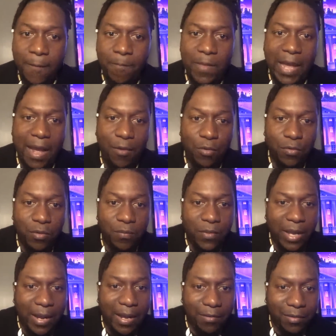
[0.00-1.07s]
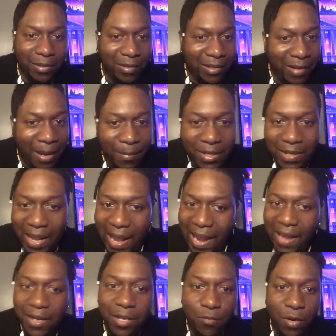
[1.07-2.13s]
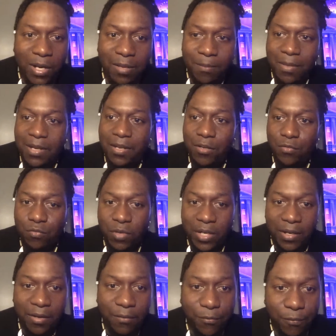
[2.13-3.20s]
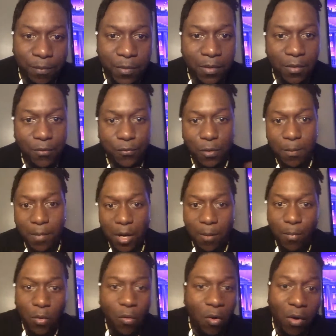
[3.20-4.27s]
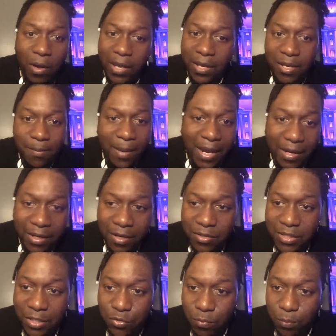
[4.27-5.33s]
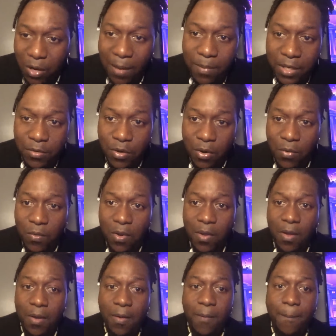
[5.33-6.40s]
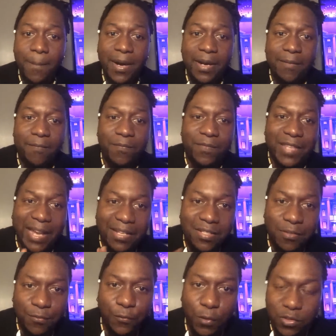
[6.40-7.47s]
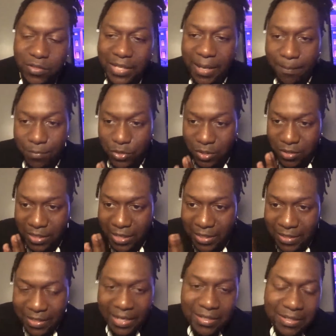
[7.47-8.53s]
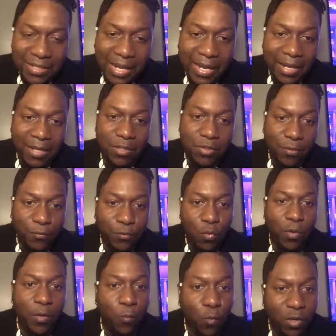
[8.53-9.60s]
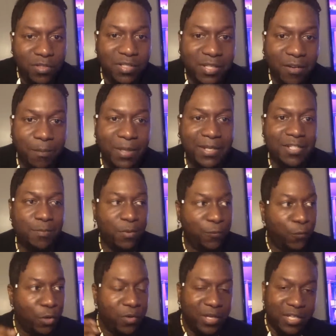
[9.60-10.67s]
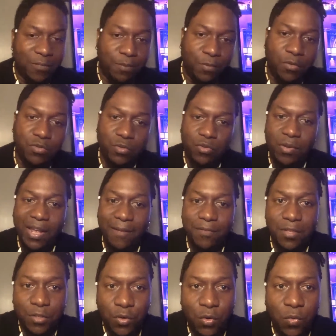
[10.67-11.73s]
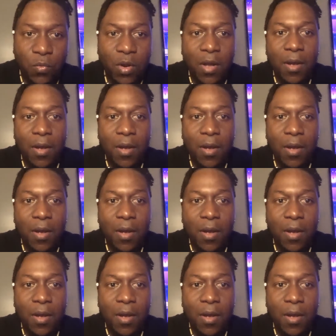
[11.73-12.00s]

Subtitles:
Highly recommended a reading from Mumble or anybody else that you probably know. But that's the first step. Just get in that science of knowing oneself, because before you get spiritual, you have to know,